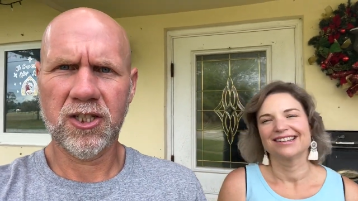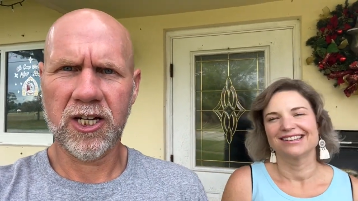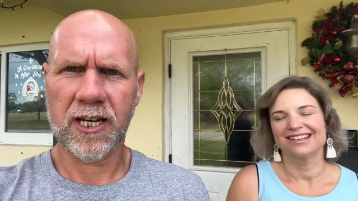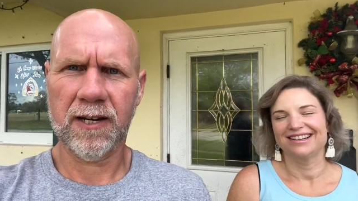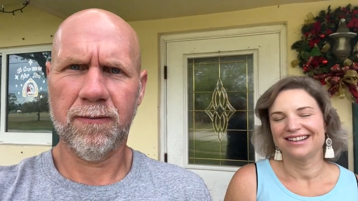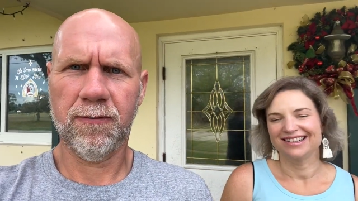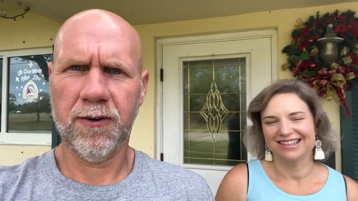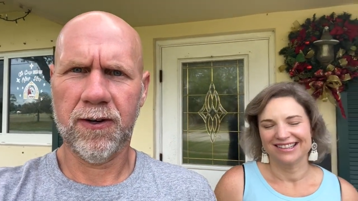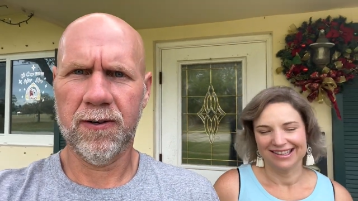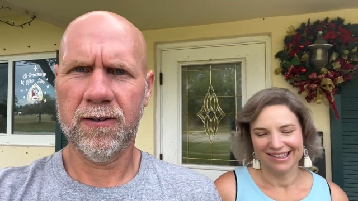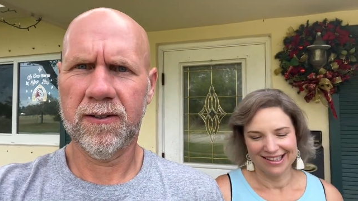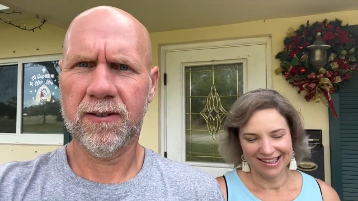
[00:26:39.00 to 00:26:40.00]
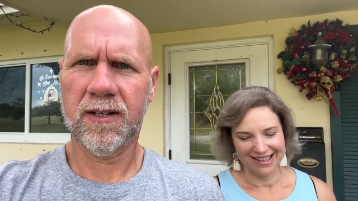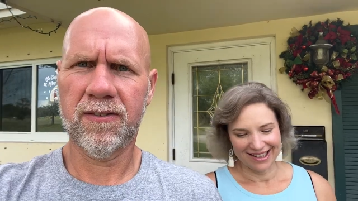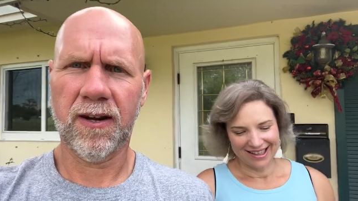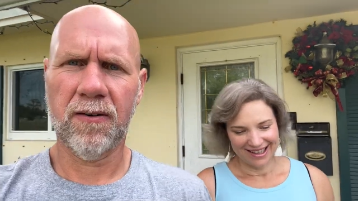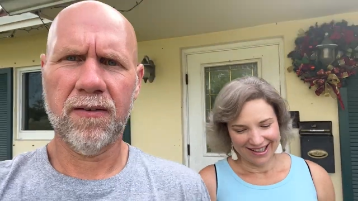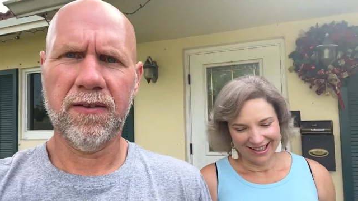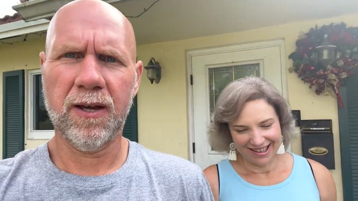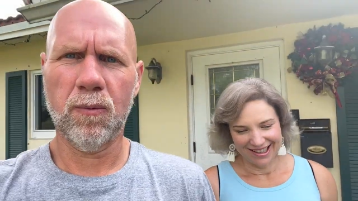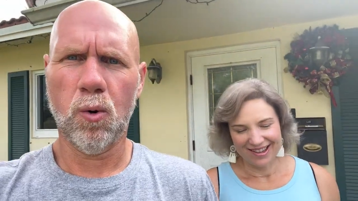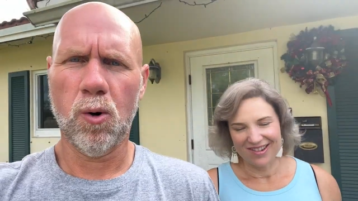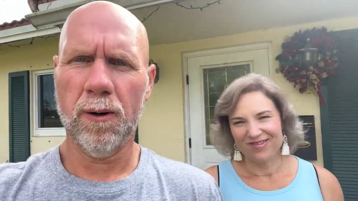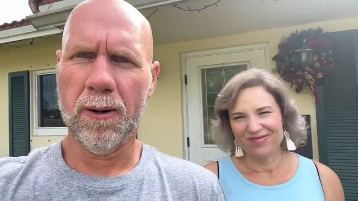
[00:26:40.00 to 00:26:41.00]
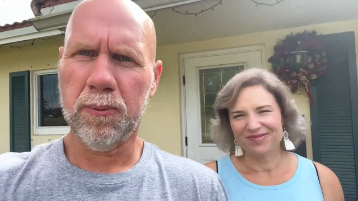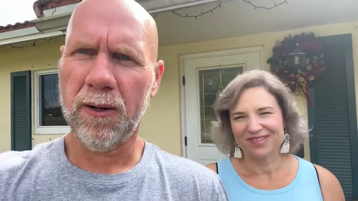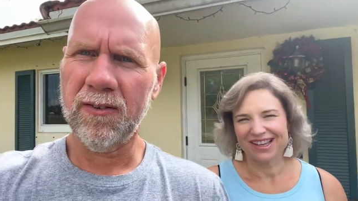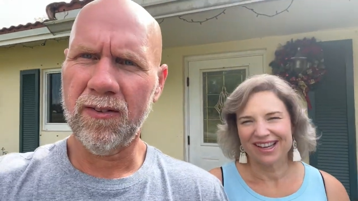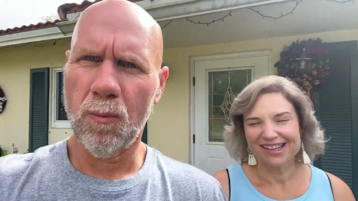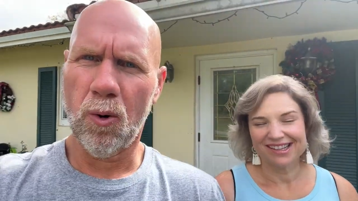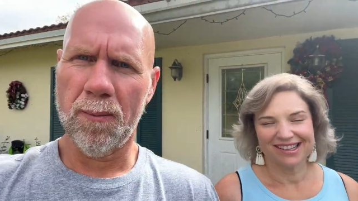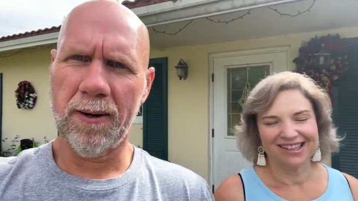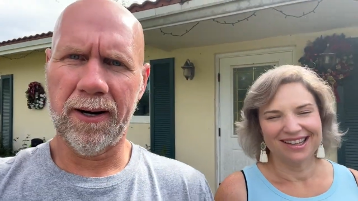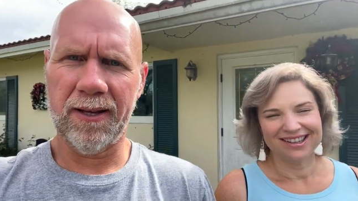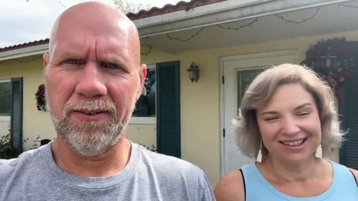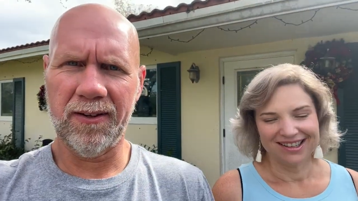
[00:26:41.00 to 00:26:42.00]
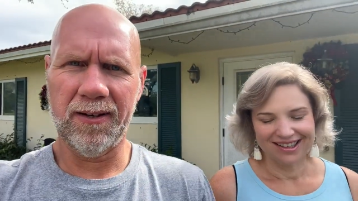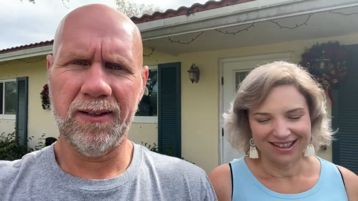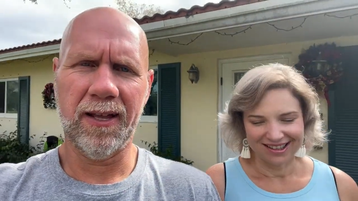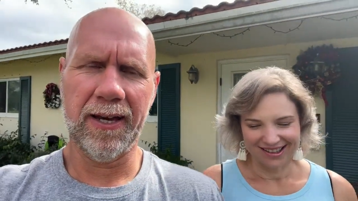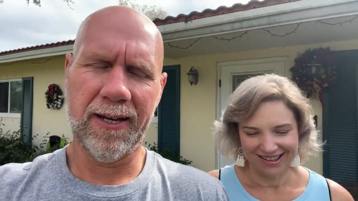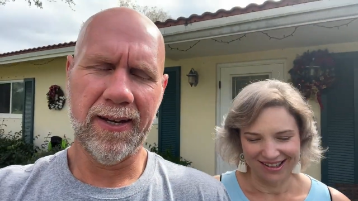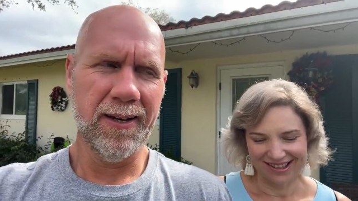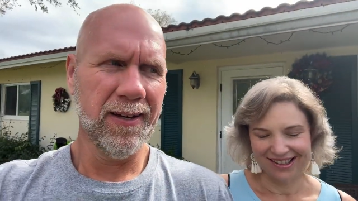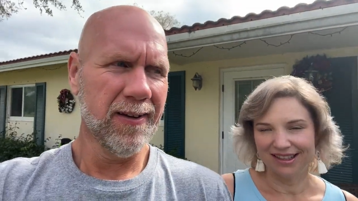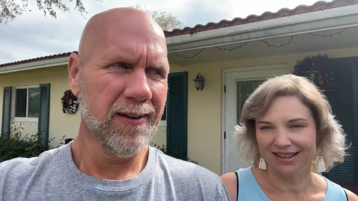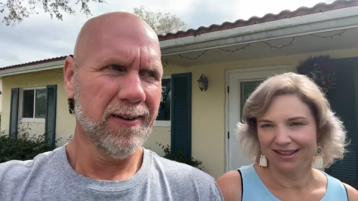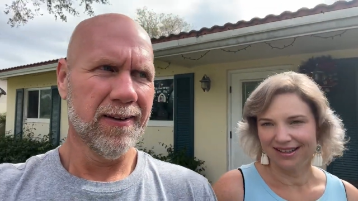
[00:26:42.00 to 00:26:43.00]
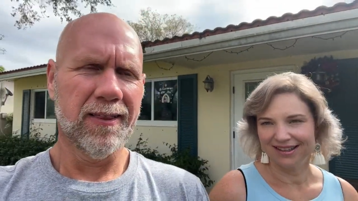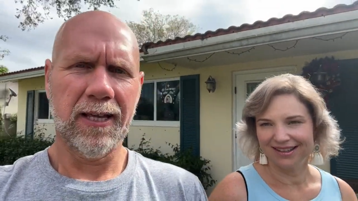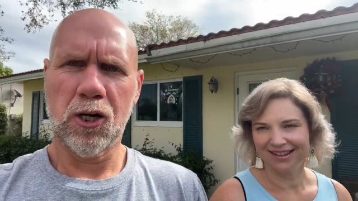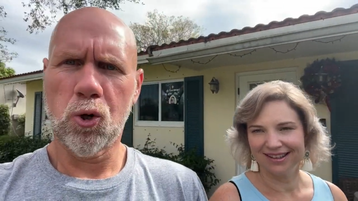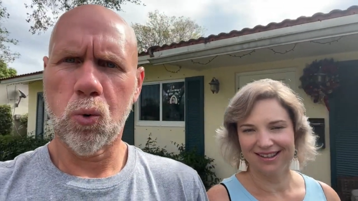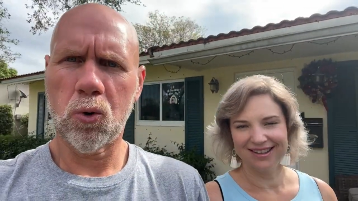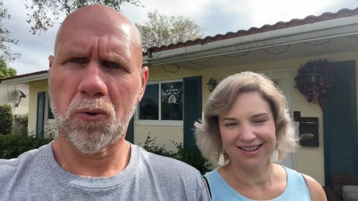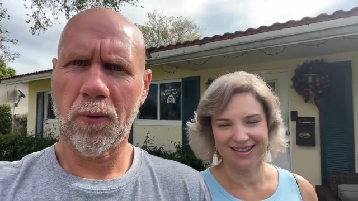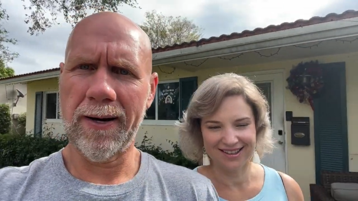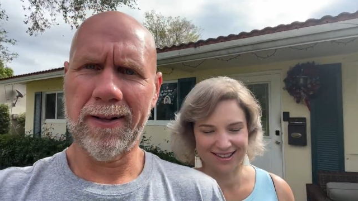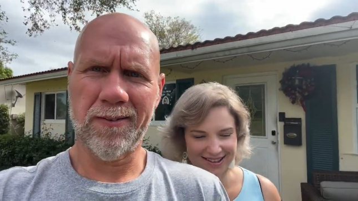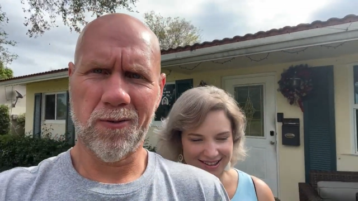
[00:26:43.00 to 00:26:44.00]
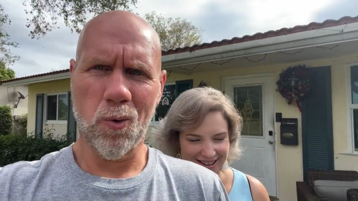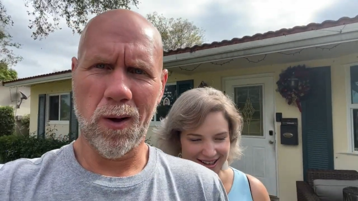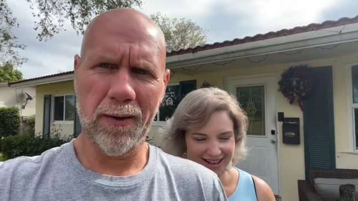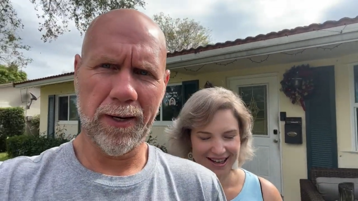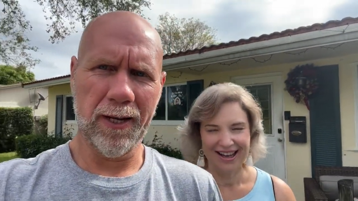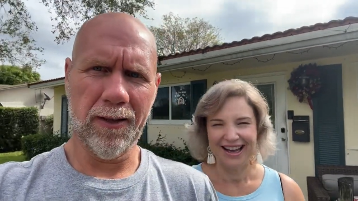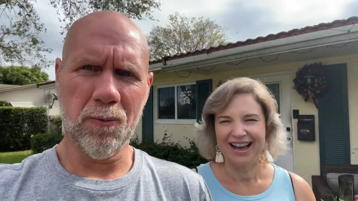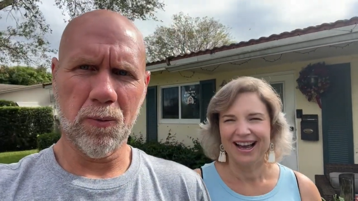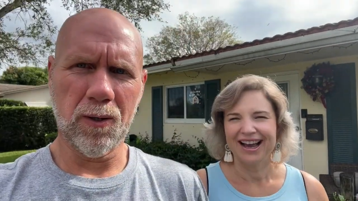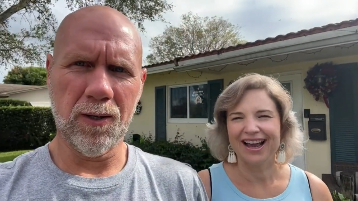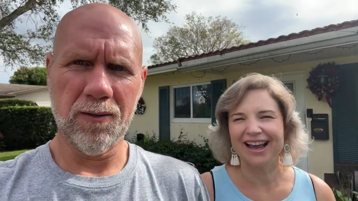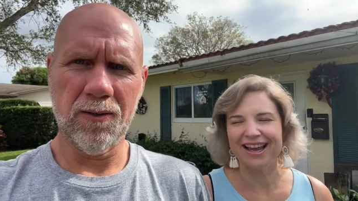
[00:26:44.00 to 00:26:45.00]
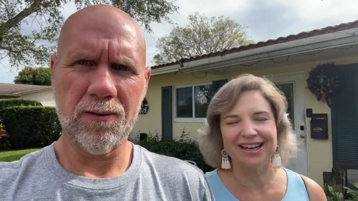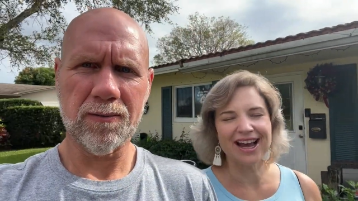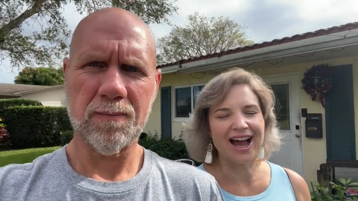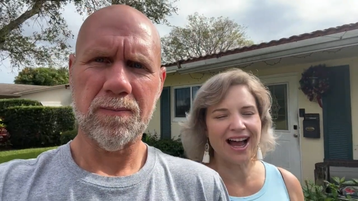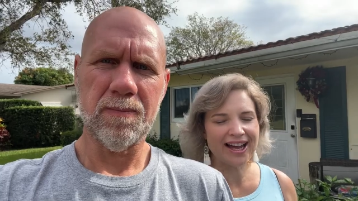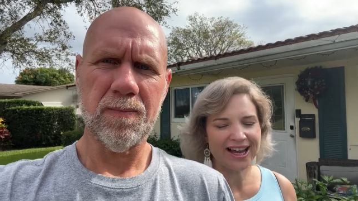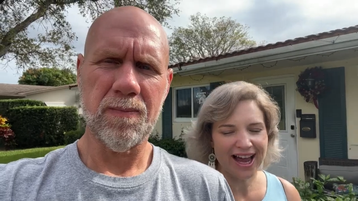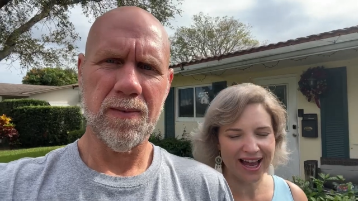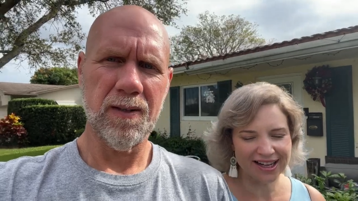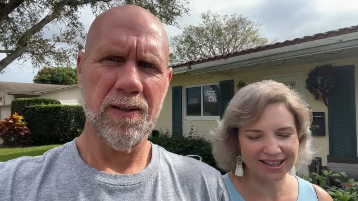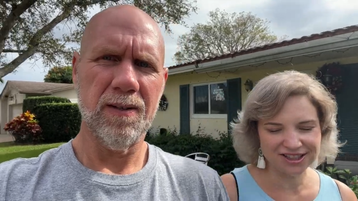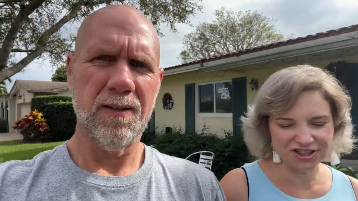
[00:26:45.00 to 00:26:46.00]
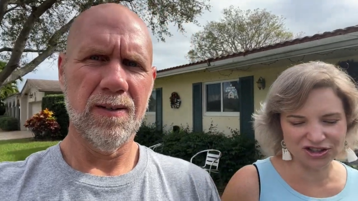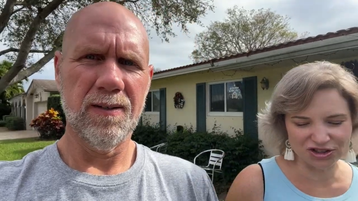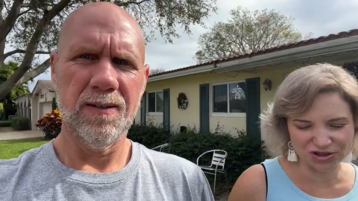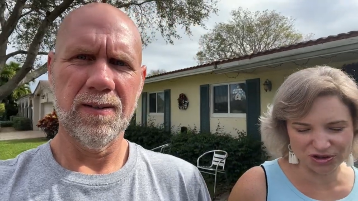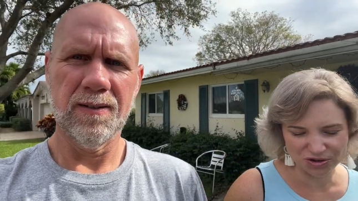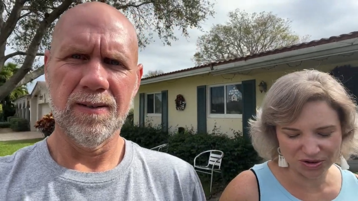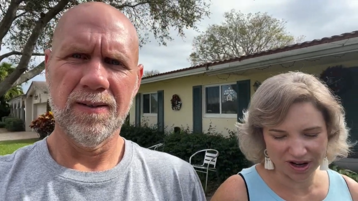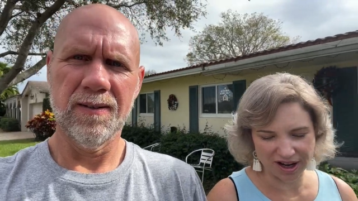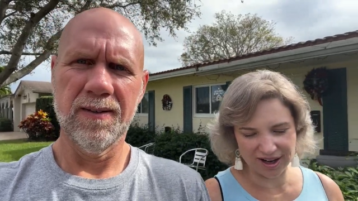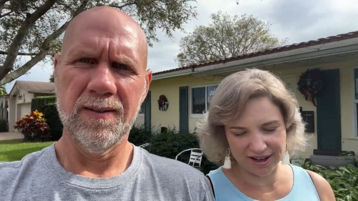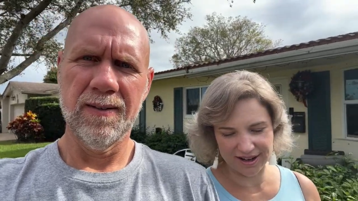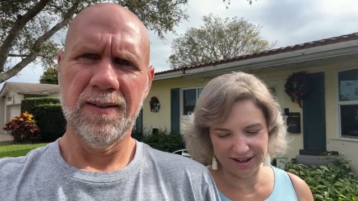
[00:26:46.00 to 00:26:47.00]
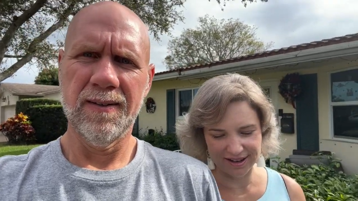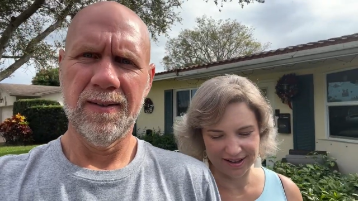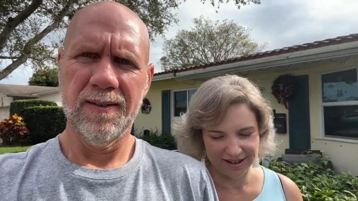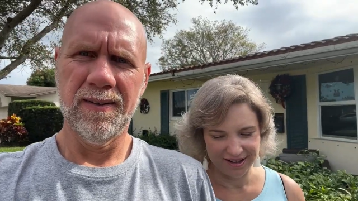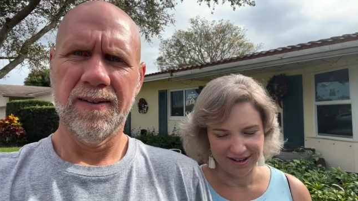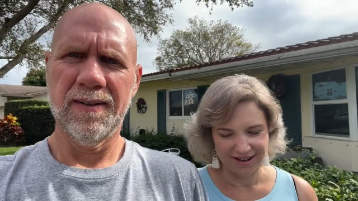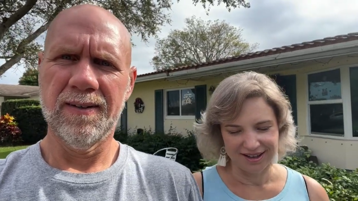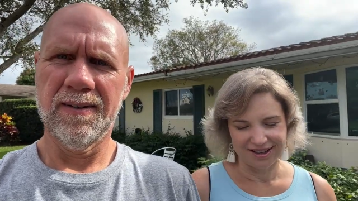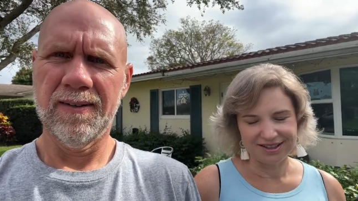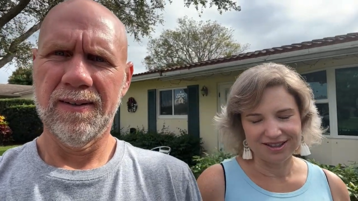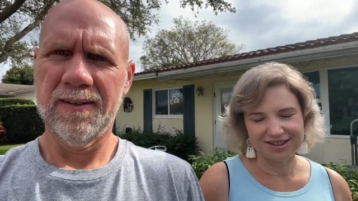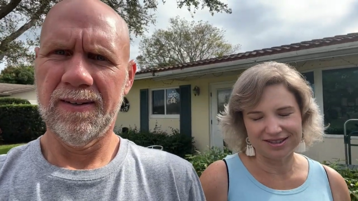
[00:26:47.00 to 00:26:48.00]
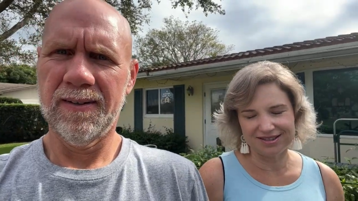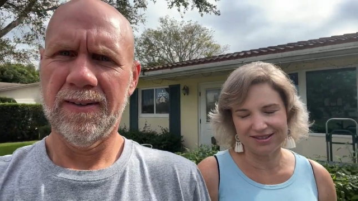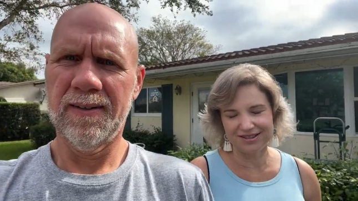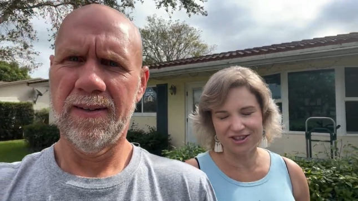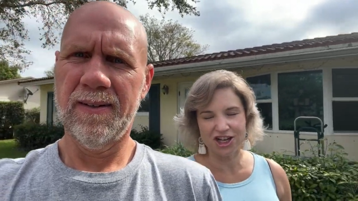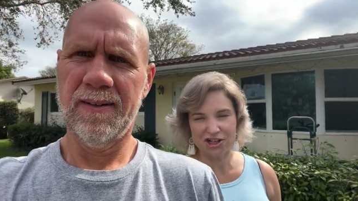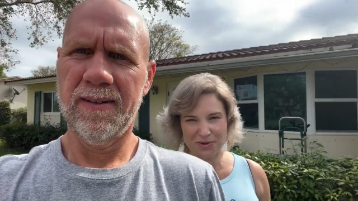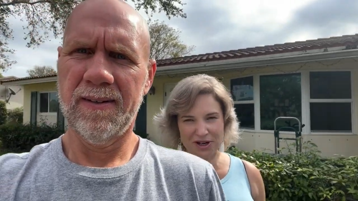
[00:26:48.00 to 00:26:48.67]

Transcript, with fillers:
Speaker 1: chicken food because they don't have any at Walmart. Plus, the Walmart isn't like the greatest quality in the world.
Speaker 2: And I had to change my